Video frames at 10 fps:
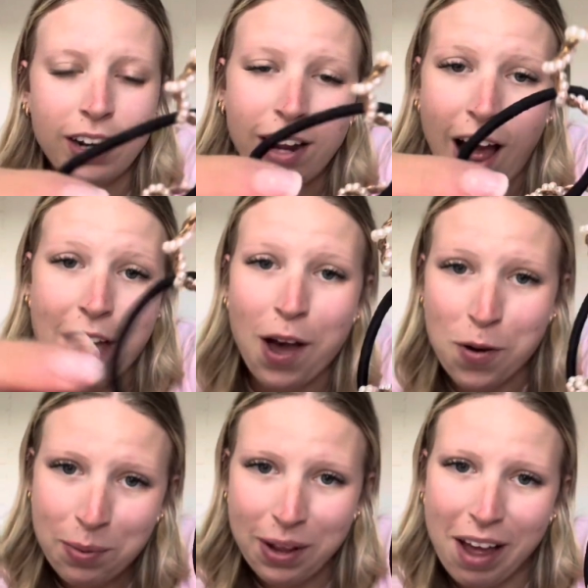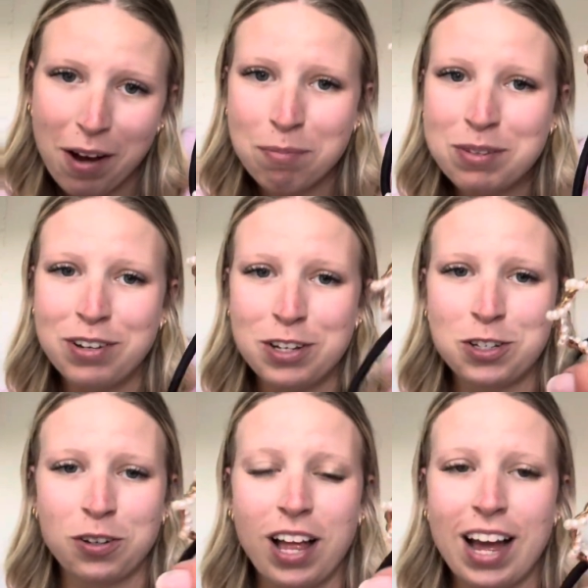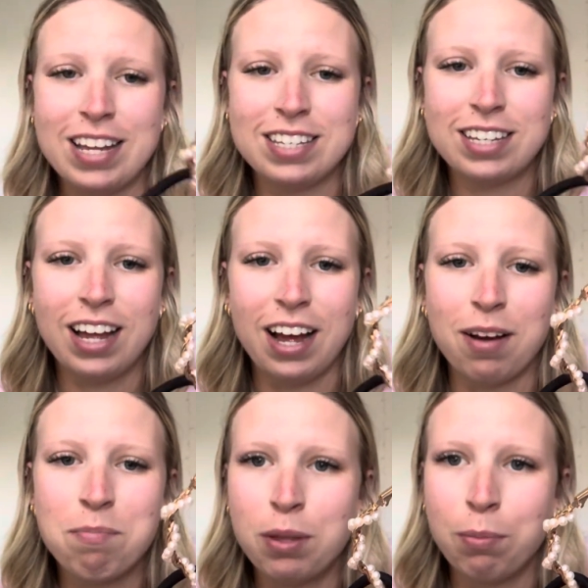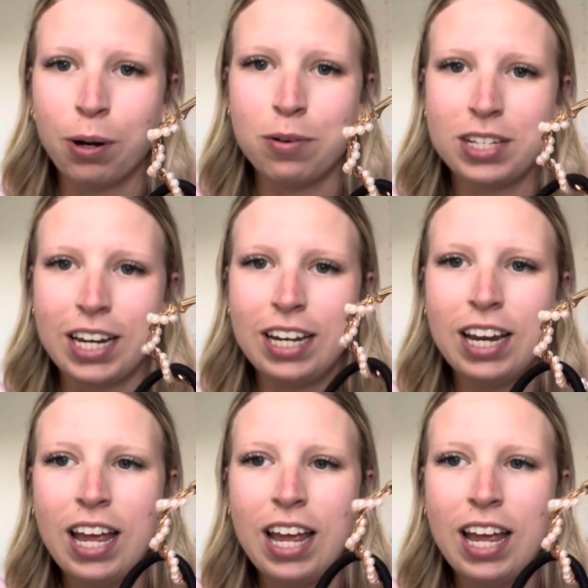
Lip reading: I hope, helps visualize the protein,